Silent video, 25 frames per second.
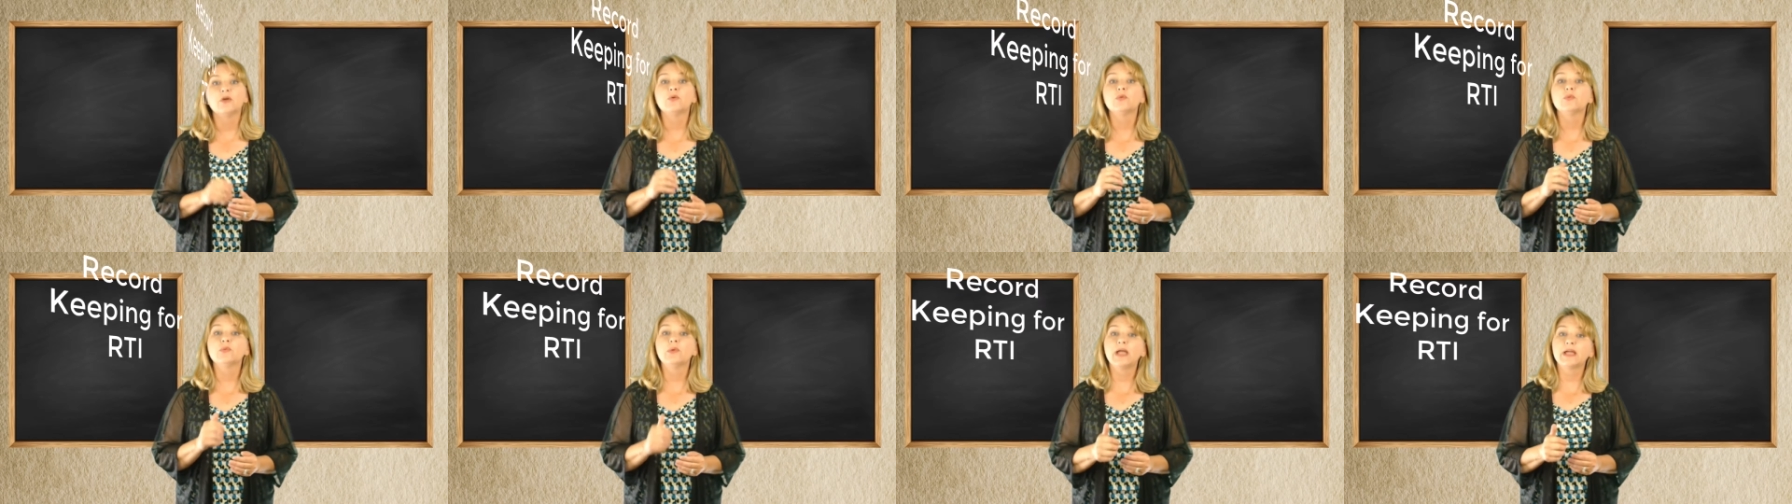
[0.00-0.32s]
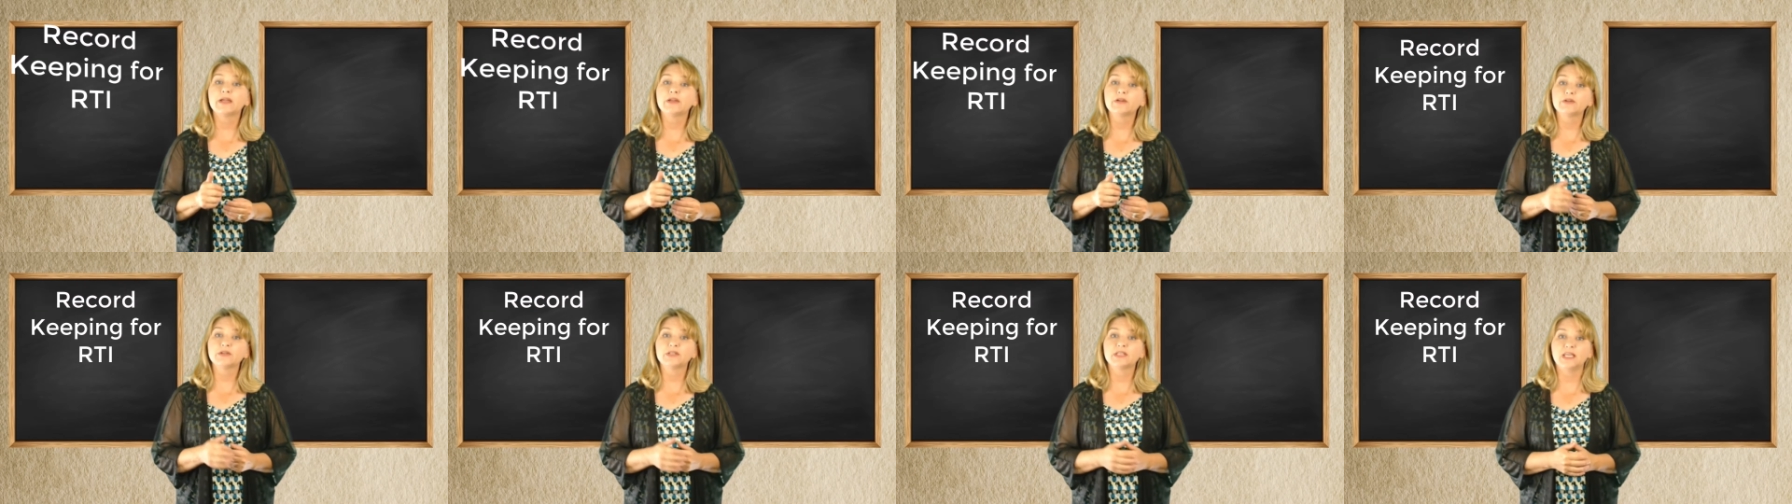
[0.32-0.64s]

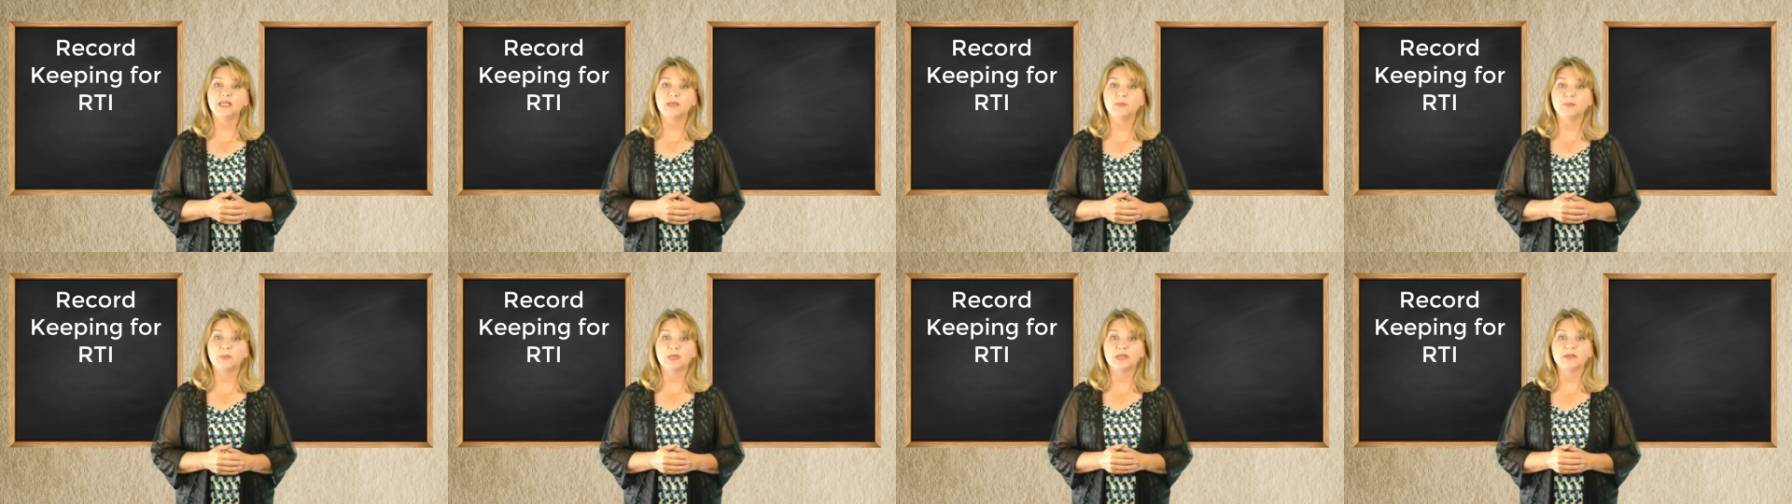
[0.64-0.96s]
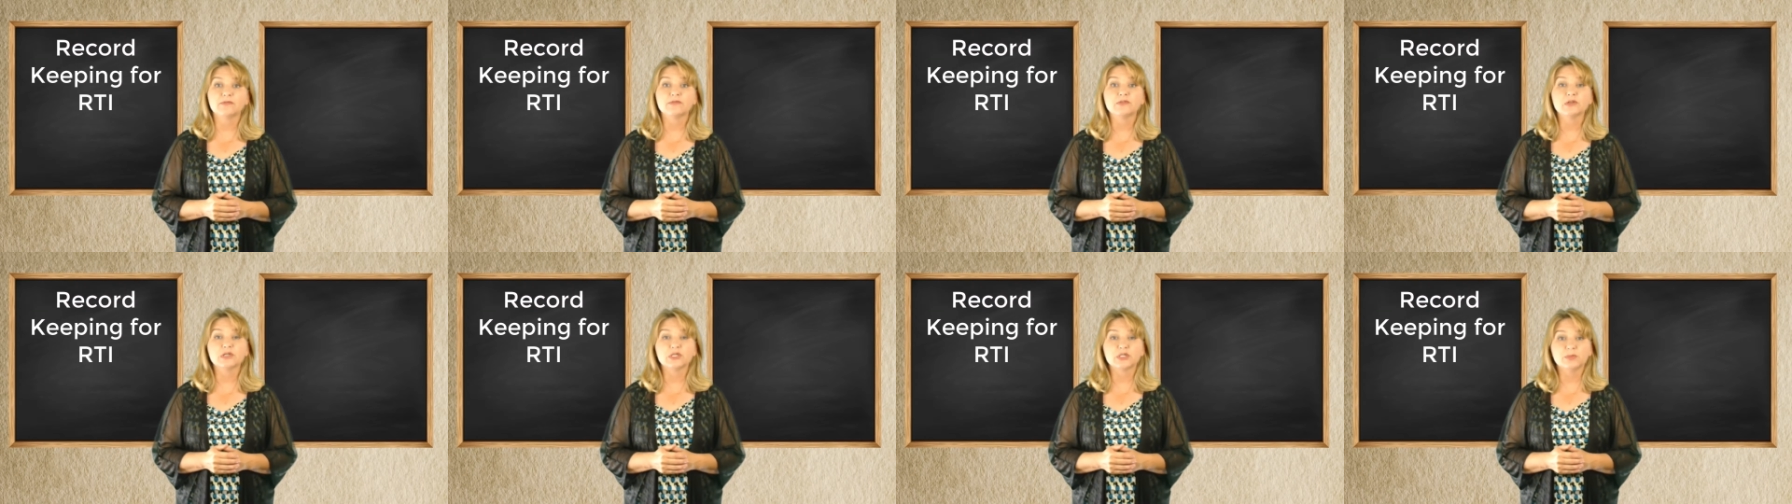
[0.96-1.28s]
Record
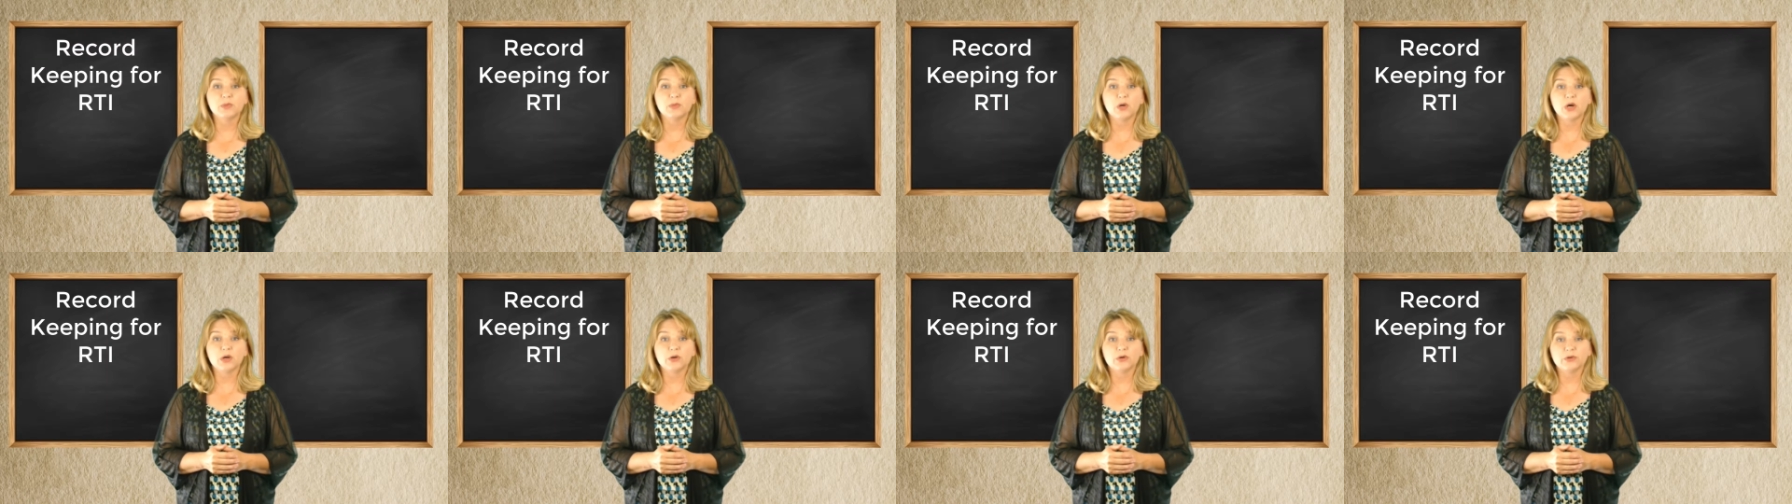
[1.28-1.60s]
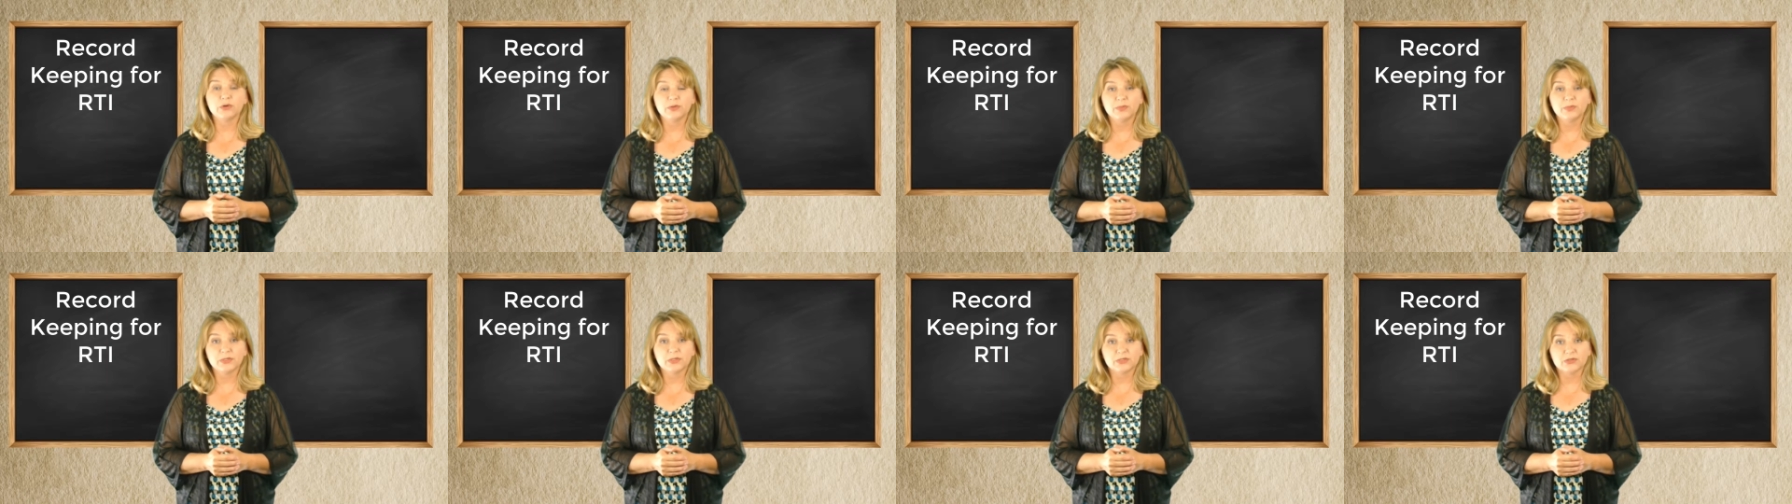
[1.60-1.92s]
keeping for small
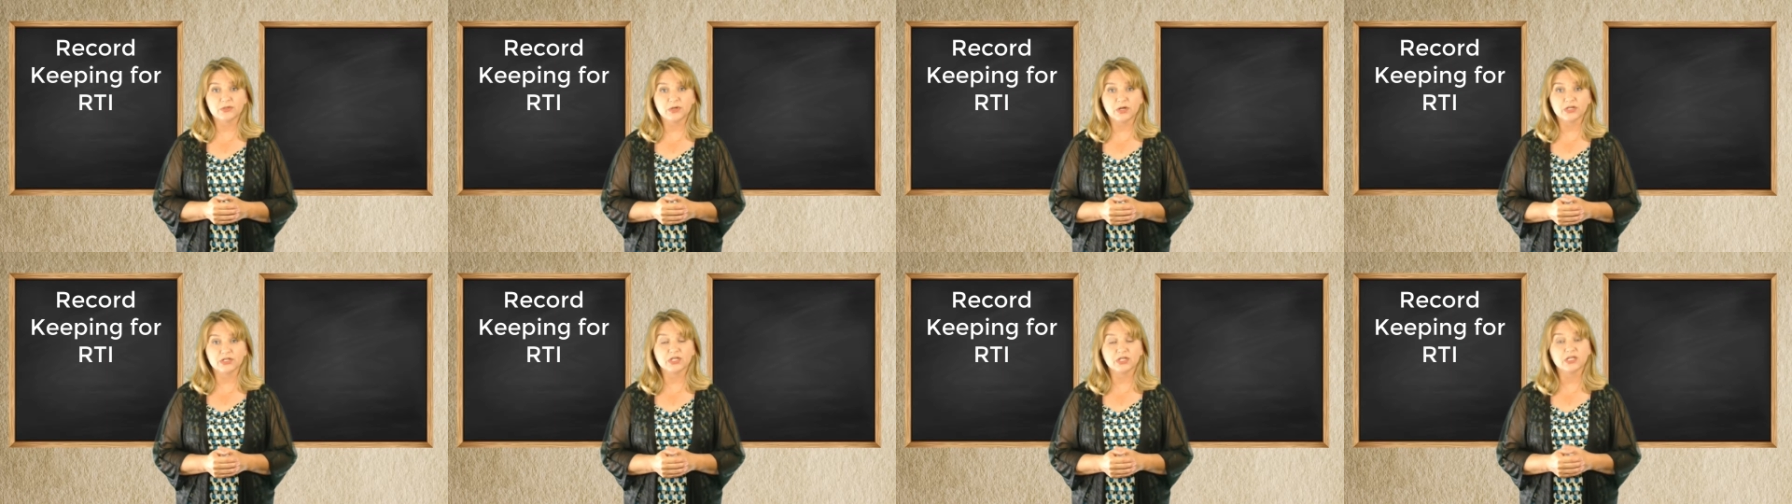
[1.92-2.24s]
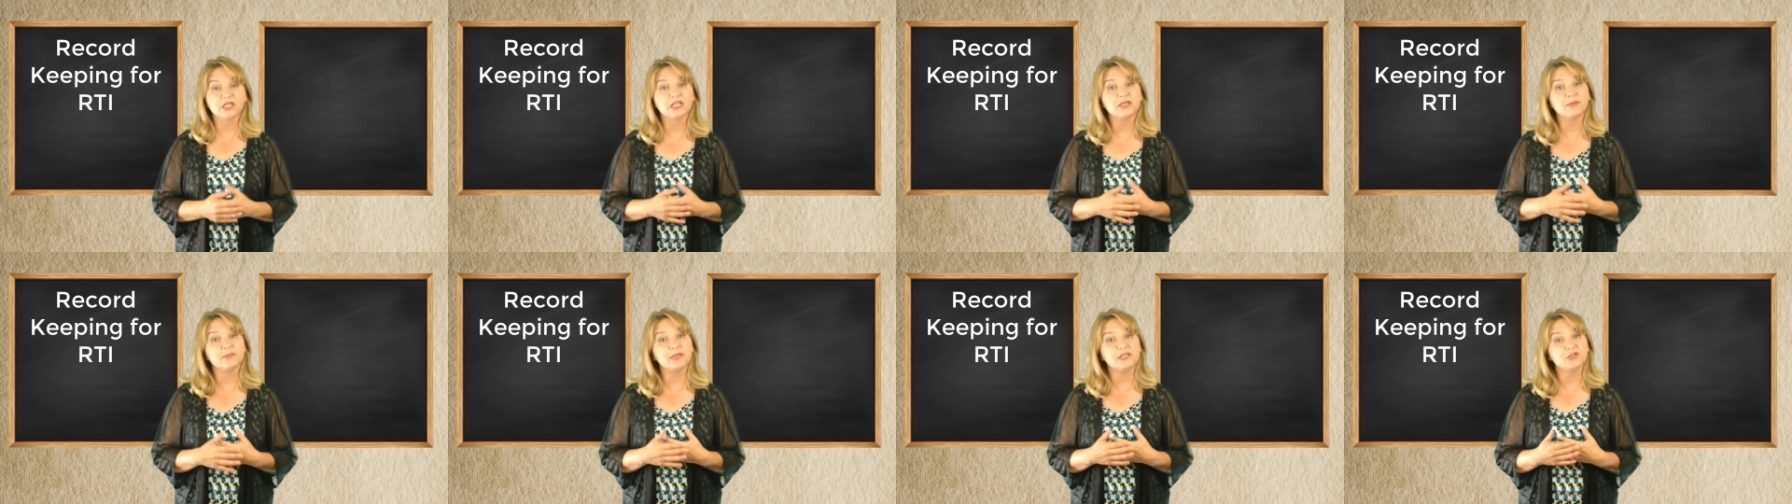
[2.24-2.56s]
group
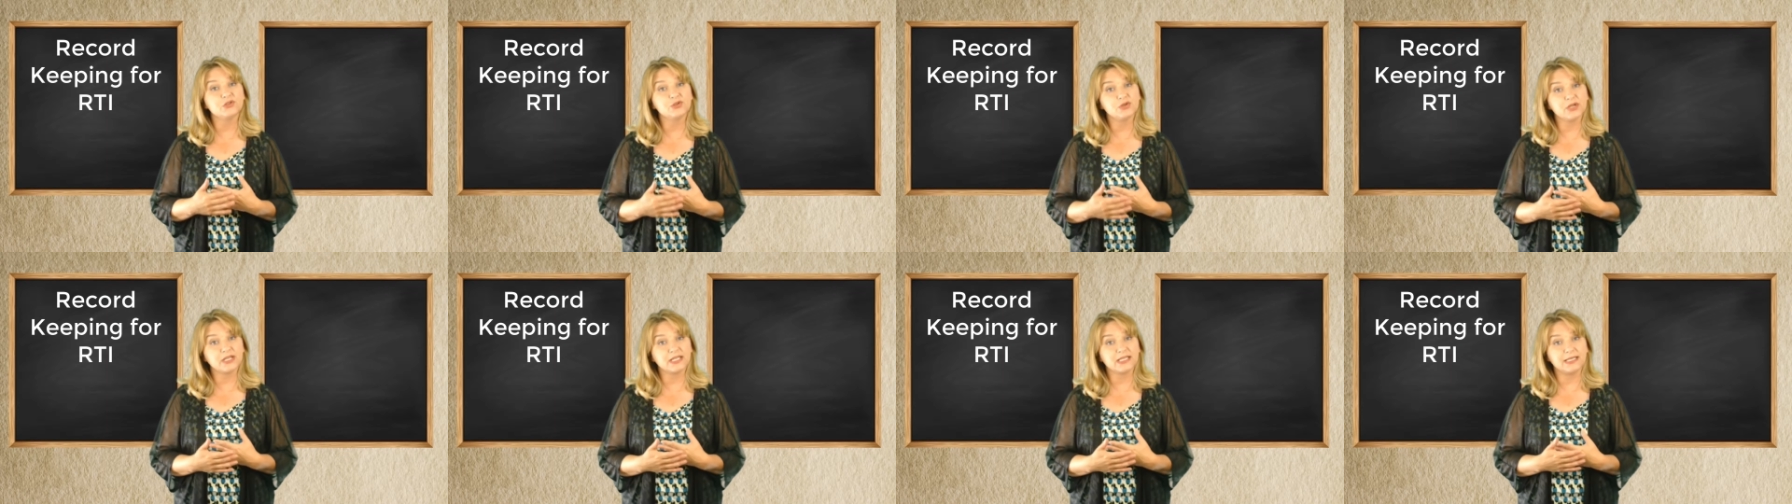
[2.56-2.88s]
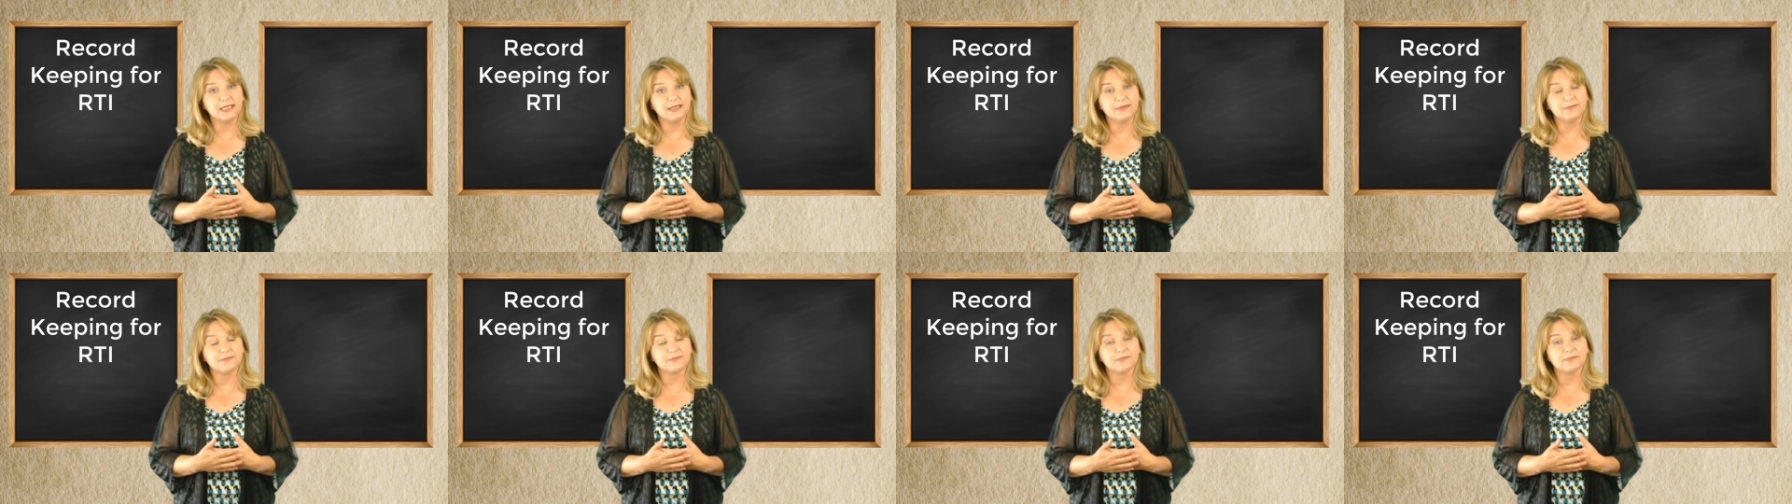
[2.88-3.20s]
instruction can be
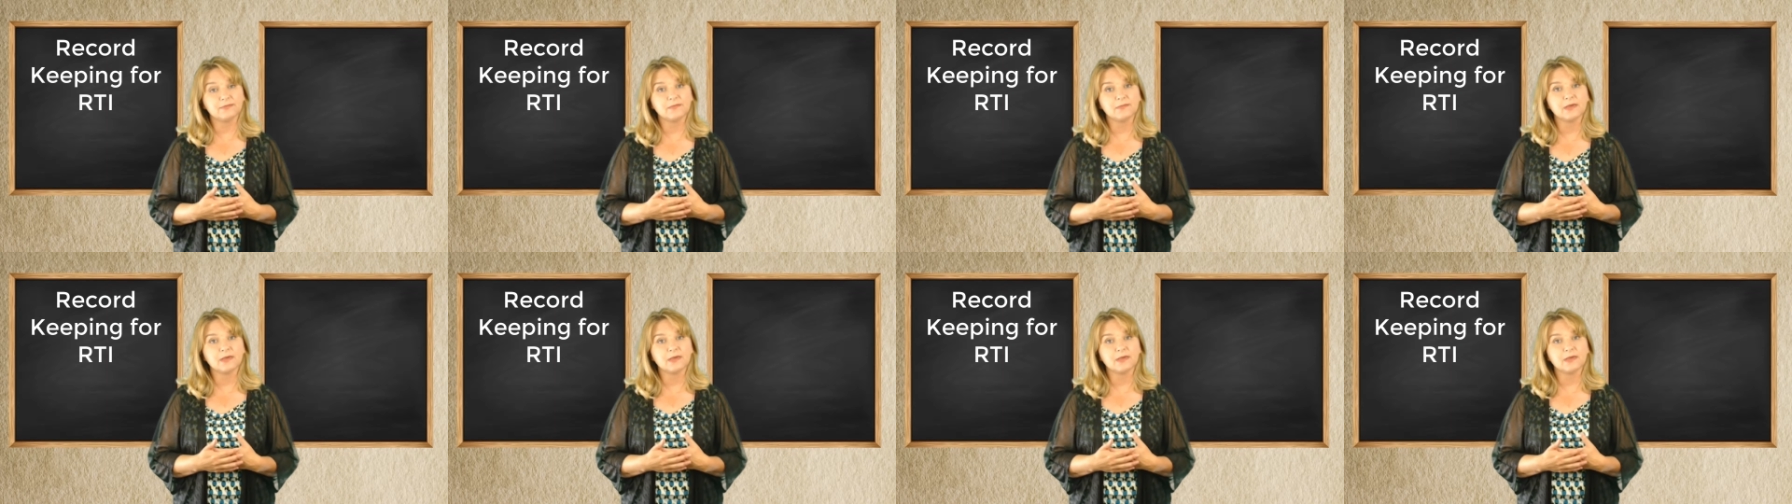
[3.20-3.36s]
tricky.